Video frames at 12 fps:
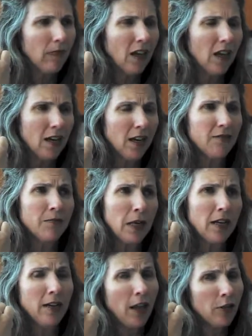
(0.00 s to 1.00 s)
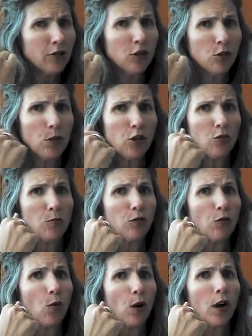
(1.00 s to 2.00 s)
And I've been in another situation
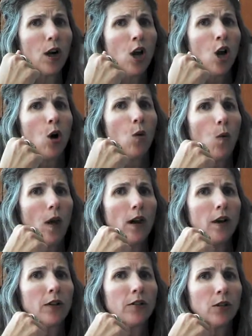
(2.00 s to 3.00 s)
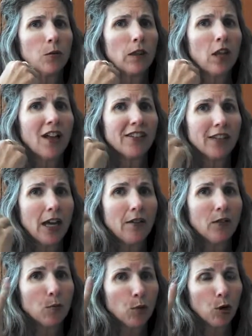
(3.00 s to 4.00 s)
before where someone lost sight
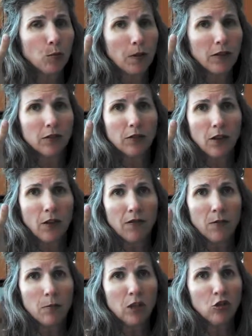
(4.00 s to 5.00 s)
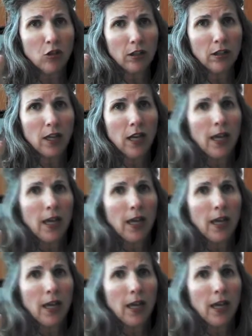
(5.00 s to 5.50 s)
of the purpose of the mission.